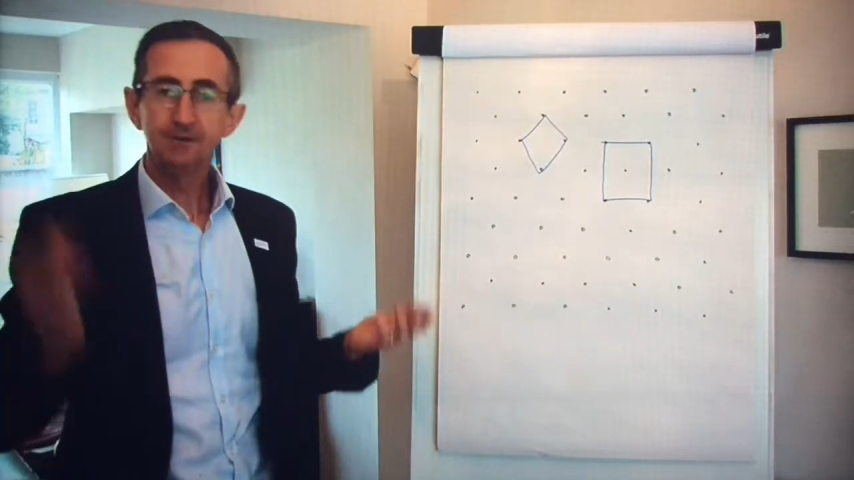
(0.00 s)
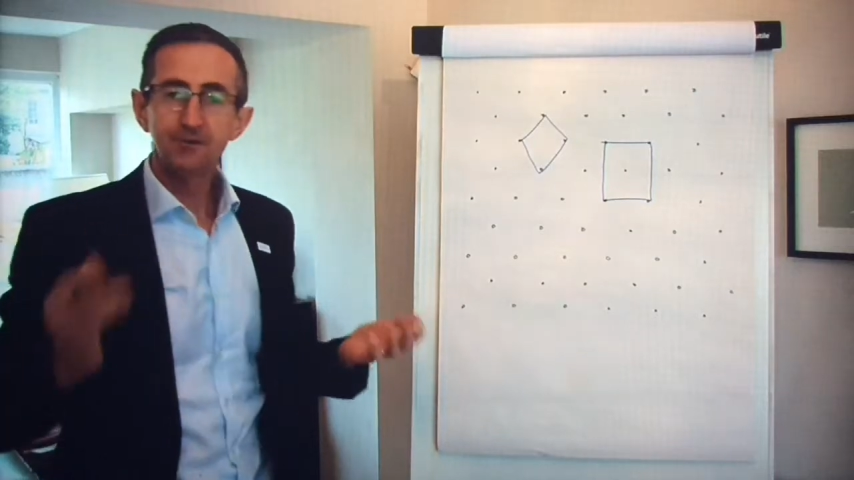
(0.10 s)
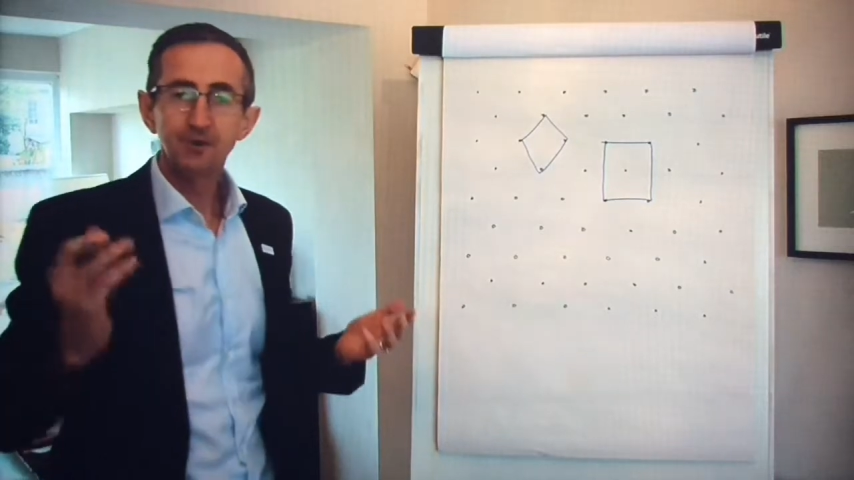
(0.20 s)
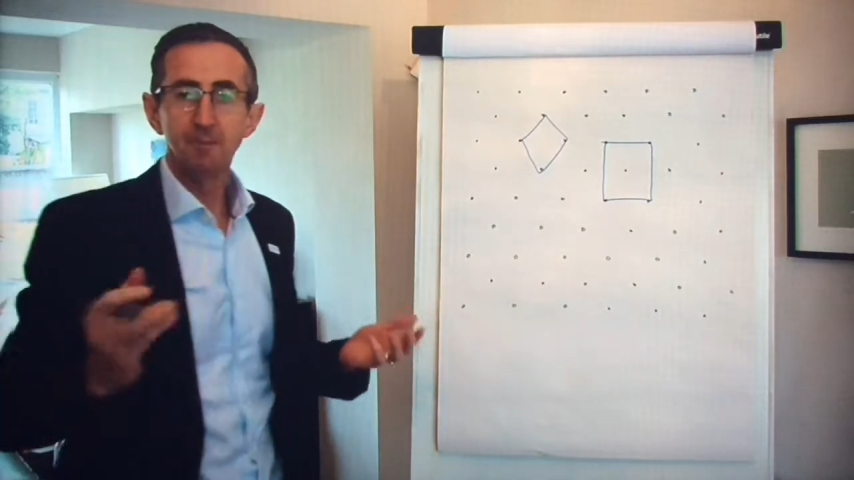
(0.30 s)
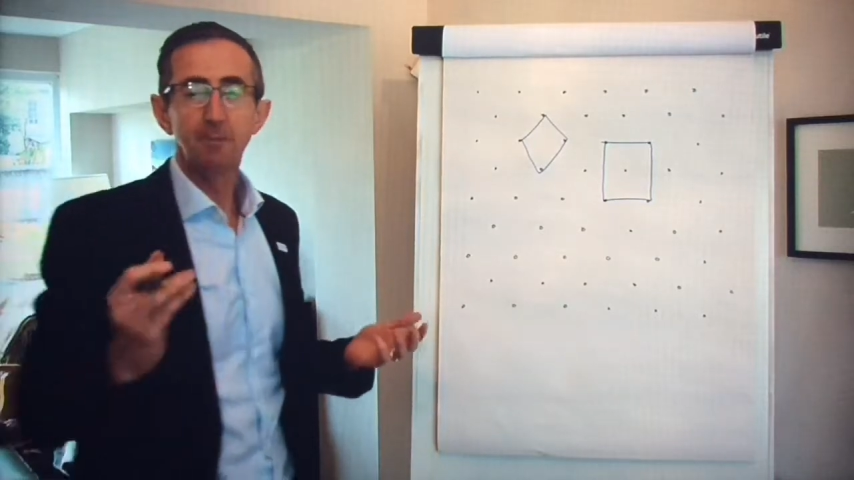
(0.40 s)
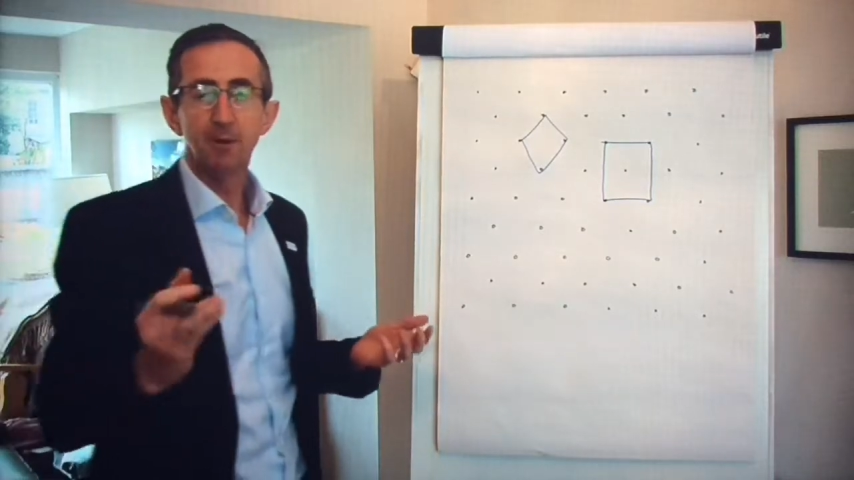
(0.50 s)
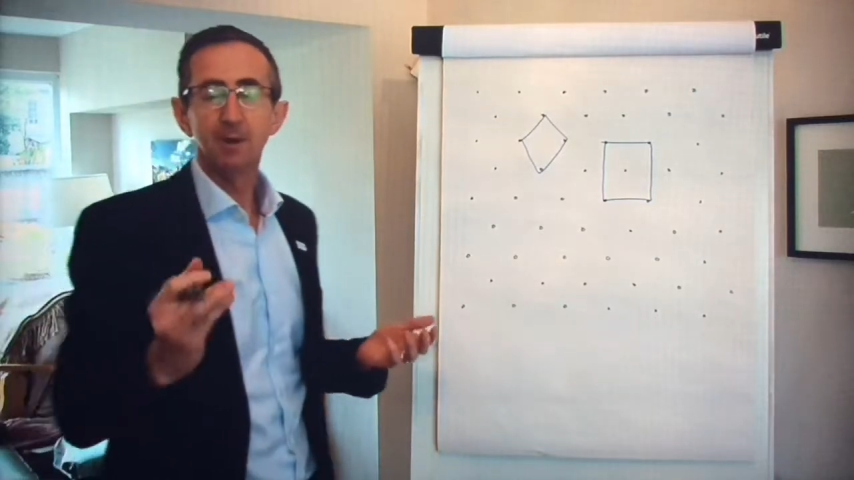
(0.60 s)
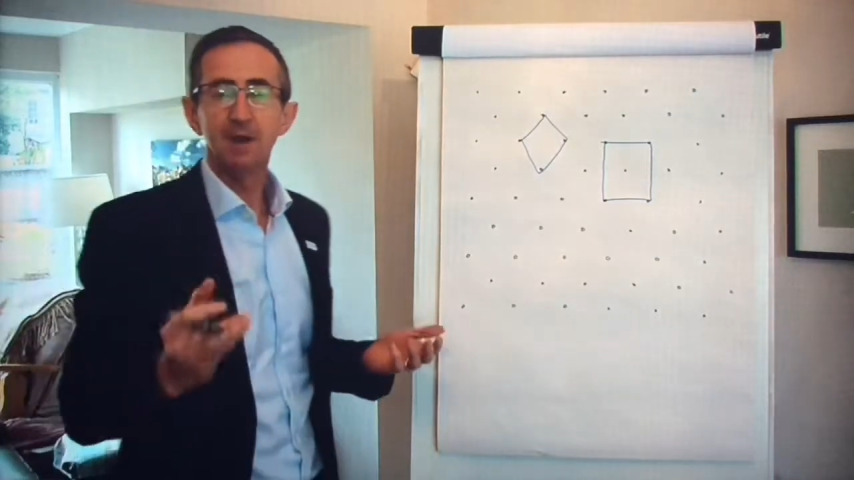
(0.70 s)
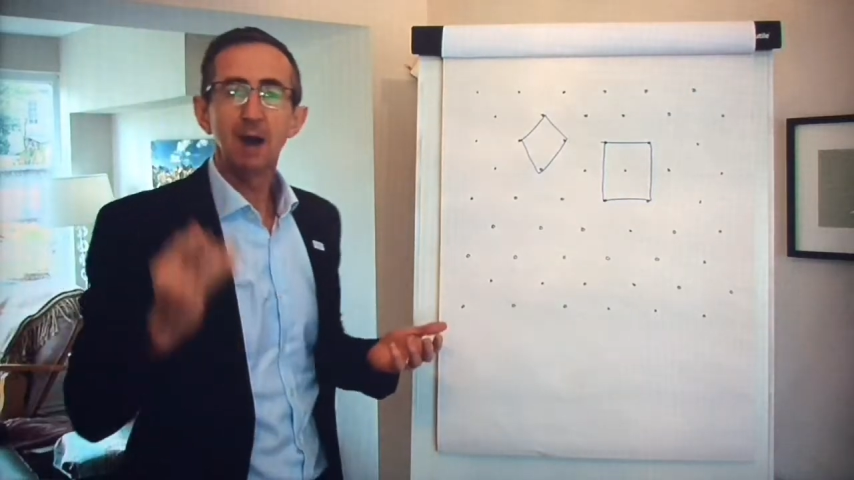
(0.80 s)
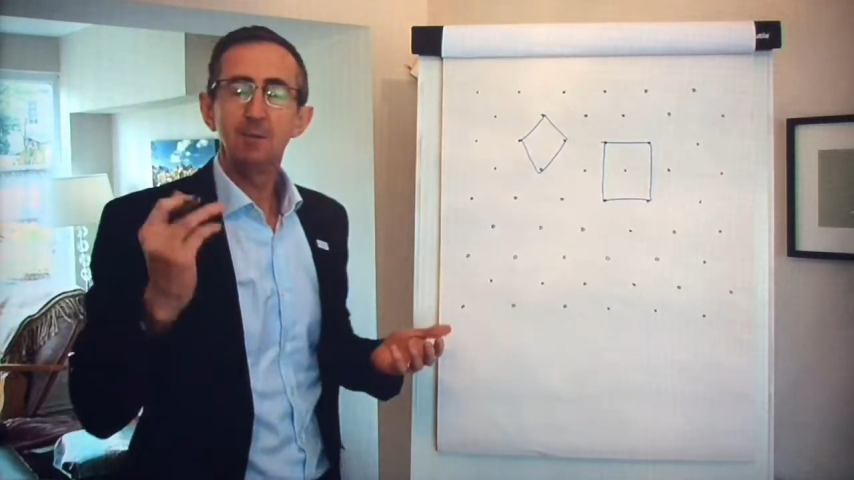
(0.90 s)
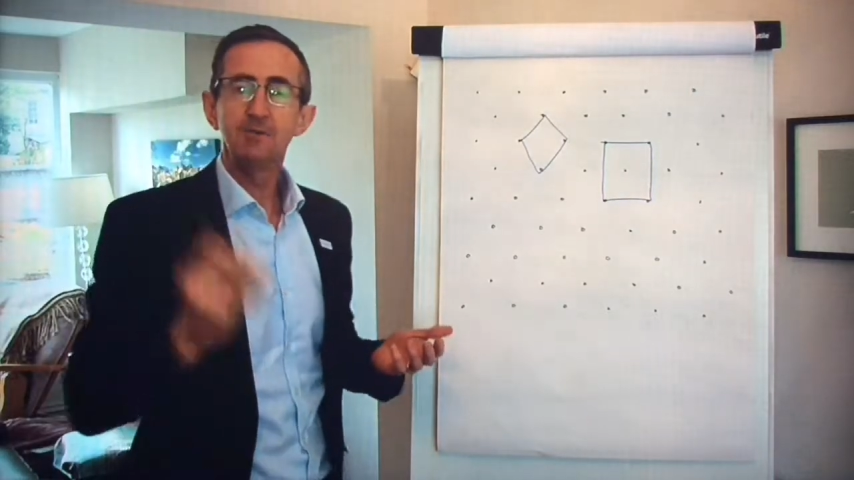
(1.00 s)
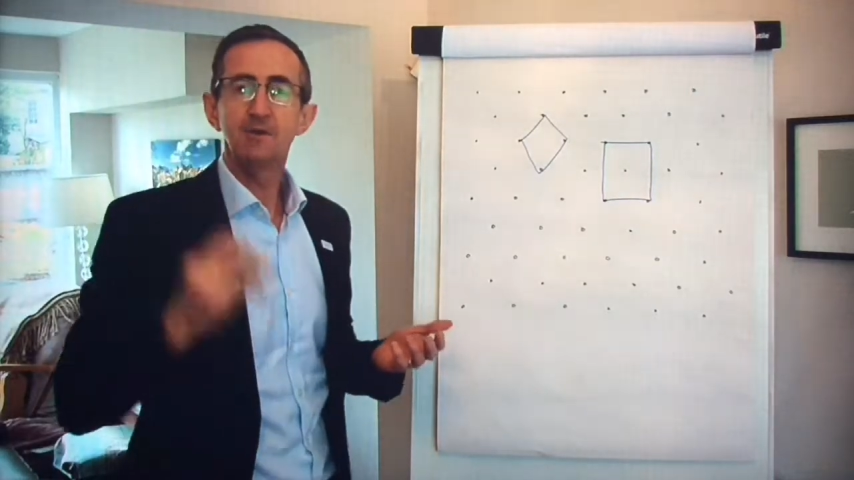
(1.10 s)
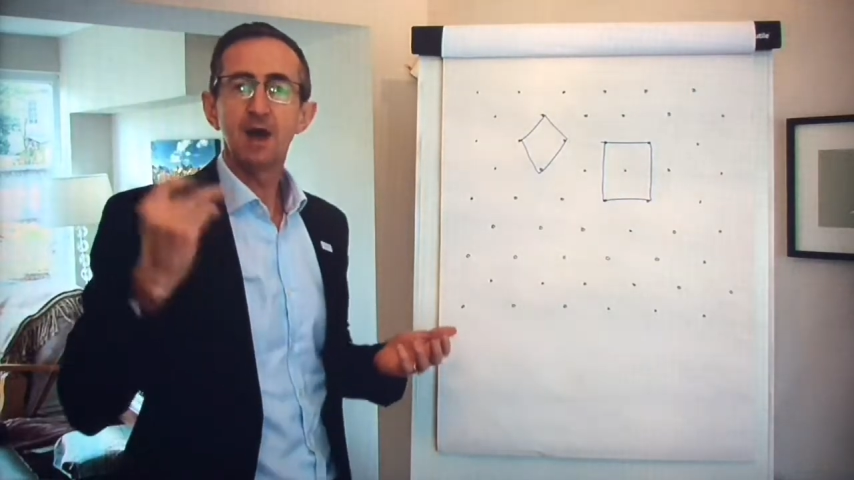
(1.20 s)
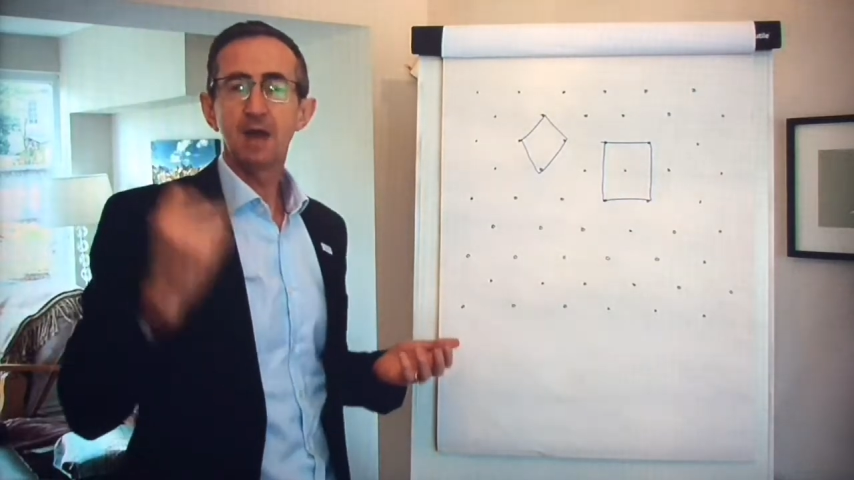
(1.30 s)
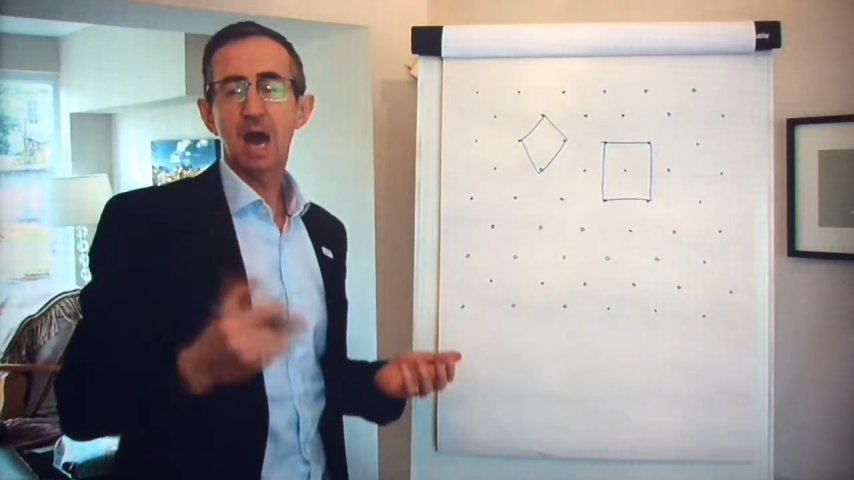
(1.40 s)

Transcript: Some point, now